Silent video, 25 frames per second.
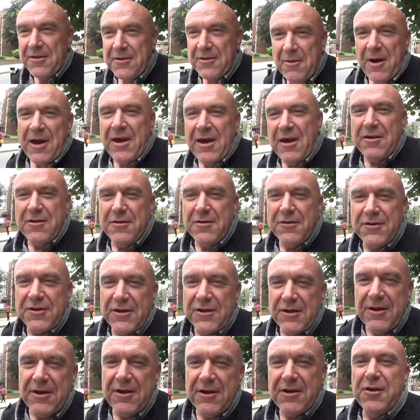the way I
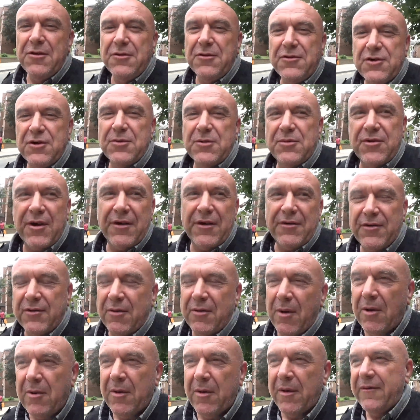used the YouTube
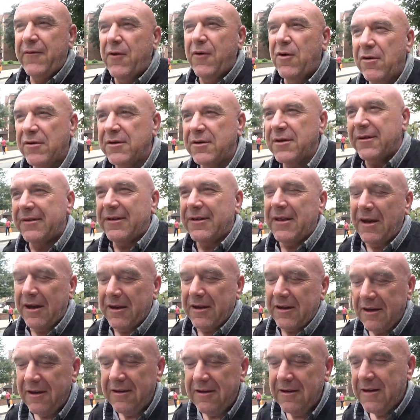transfer before and it's
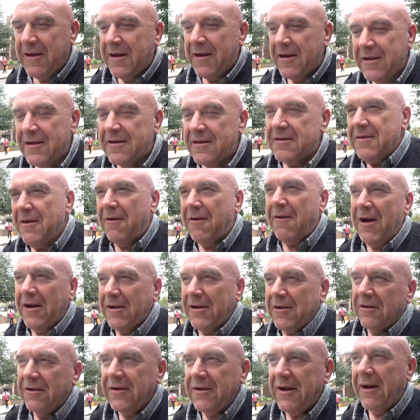like, no,
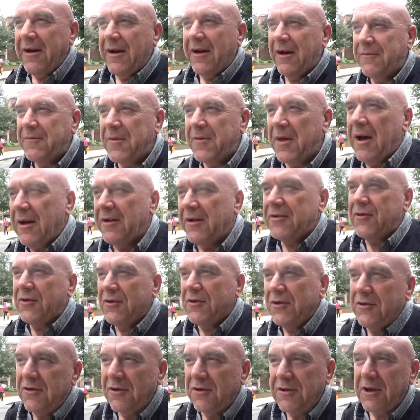hang on, I, I, I
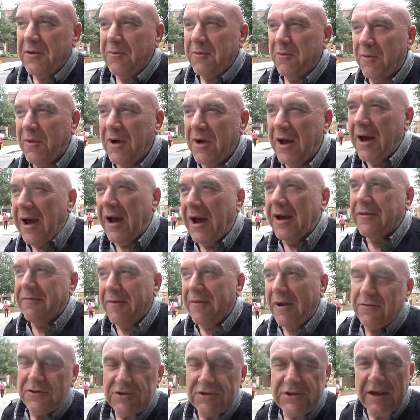should have done it
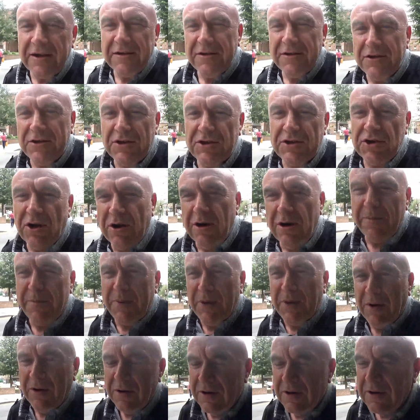either outside of the
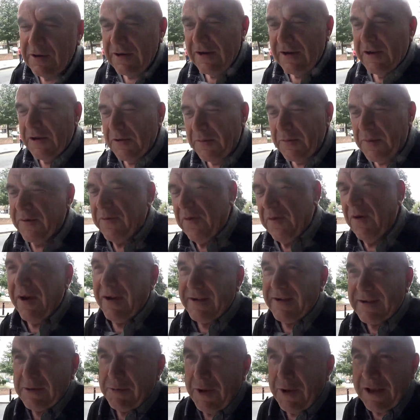shop or before
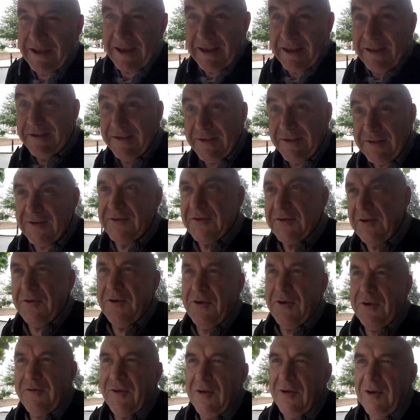I actually went into the
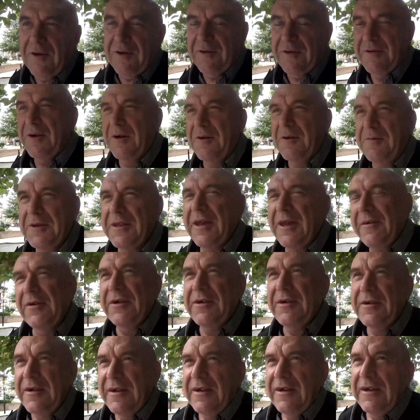store or, or whatever.
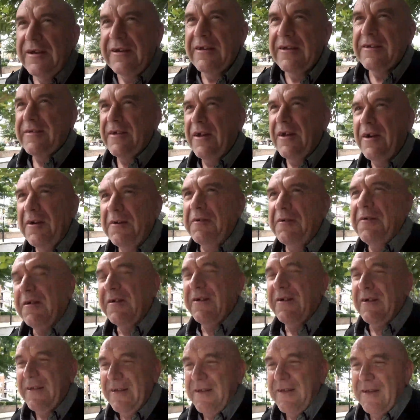So,
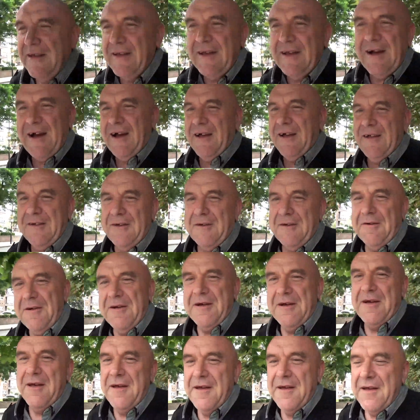I don't know.
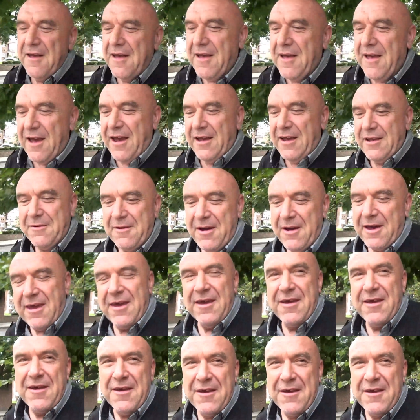Anyway,